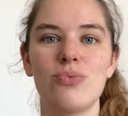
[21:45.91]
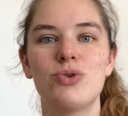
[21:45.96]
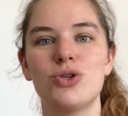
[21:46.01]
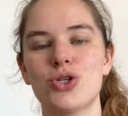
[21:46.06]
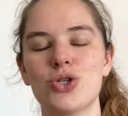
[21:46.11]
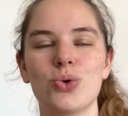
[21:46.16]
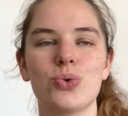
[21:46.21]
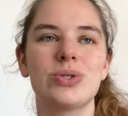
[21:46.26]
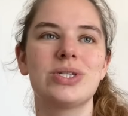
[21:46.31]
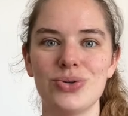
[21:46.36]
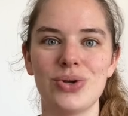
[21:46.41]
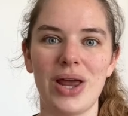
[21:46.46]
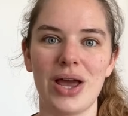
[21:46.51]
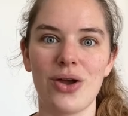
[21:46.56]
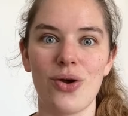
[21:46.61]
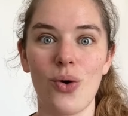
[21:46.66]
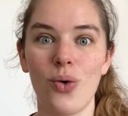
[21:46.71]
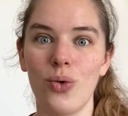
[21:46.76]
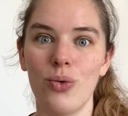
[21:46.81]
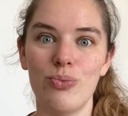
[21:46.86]
the shorts, and like
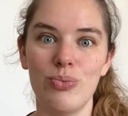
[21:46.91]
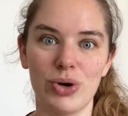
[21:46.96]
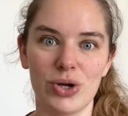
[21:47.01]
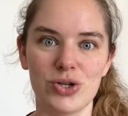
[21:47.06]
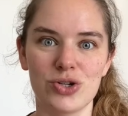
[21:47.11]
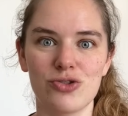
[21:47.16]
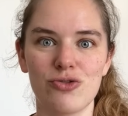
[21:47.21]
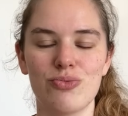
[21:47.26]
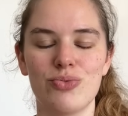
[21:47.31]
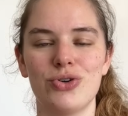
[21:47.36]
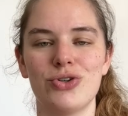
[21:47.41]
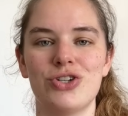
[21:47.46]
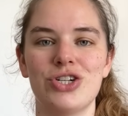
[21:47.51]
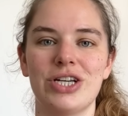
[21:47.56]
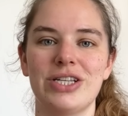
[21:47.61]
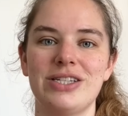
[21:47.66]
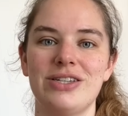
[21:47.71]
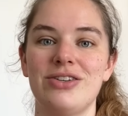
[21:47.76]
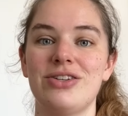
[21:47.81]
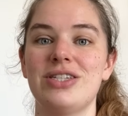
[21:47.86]
a whole bunch of
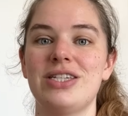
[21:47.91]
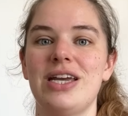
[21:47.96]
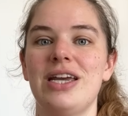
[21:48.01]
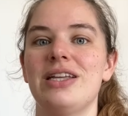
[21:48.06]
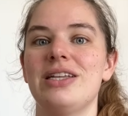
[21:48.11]
projects in a day,